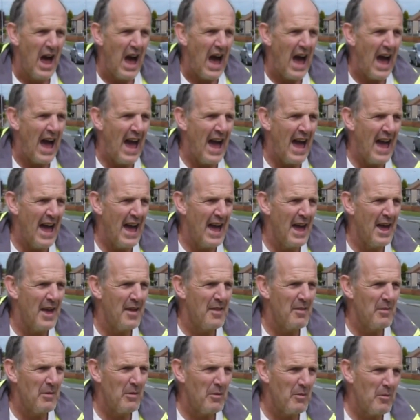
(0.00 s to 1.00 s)
Uh,
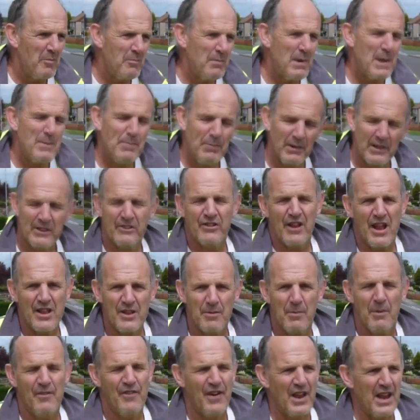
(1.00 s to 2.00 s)
people tend to
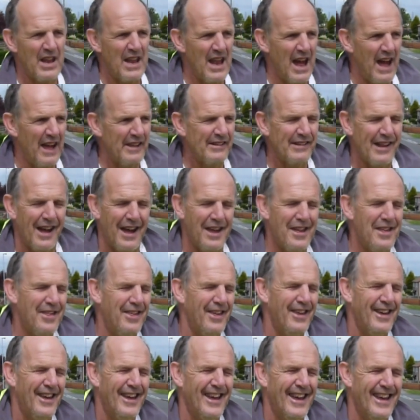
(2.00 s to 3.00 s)
be very nice, I
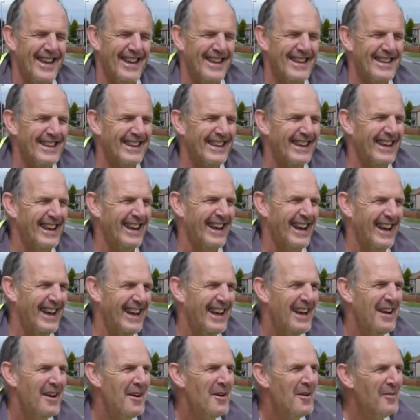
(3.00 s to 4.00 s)

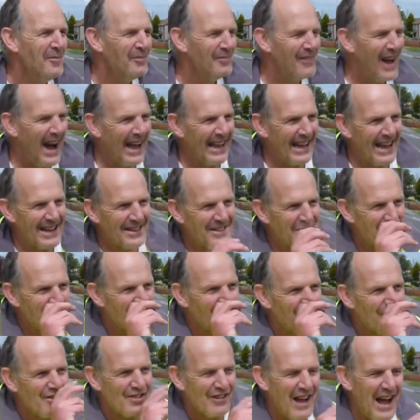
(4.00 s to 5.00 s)
think. I like to
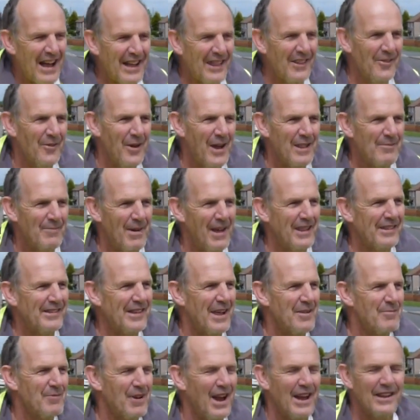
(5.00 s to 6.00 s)
judge cycleways by the
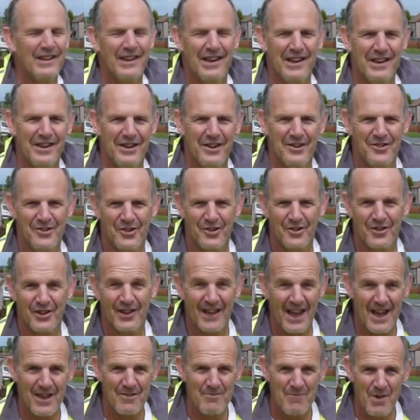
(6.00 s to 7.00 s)
same criteria you judge a
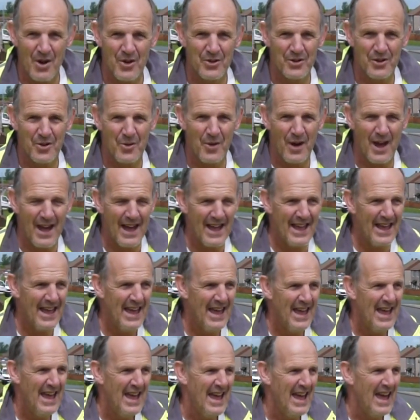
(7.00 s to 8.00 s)
kind of motorway.
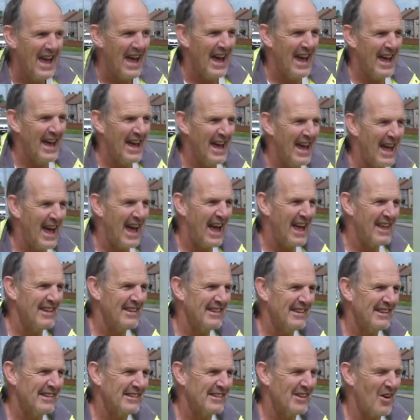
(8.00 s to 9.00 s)
Uh,
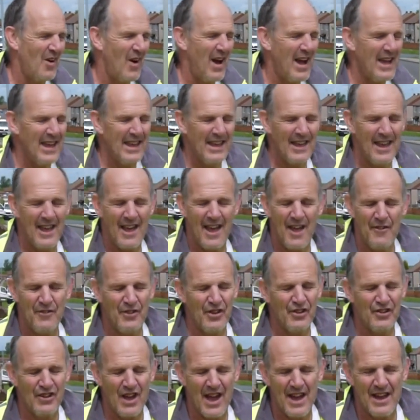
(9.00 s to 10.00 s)
so I, it's a
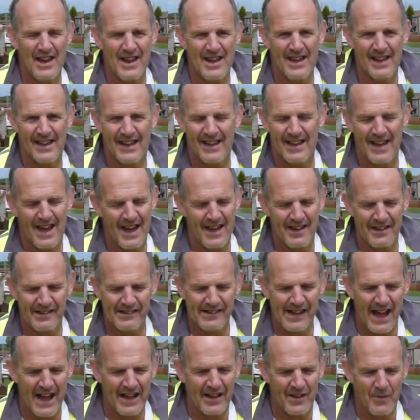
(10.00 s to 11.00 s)
sharing a uh,
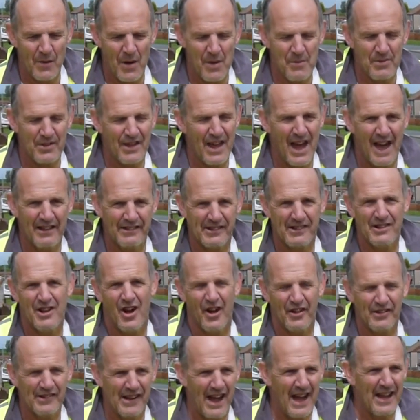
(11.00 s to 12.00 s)
cycleway with cars, it's not a
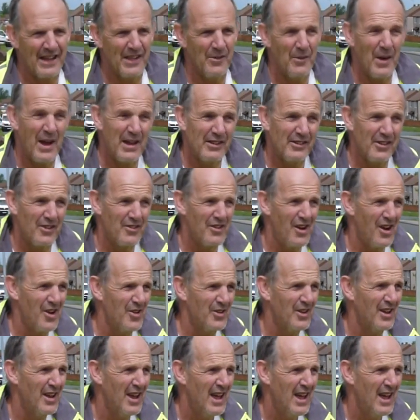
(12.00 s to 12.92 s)
cycleway, it's a road.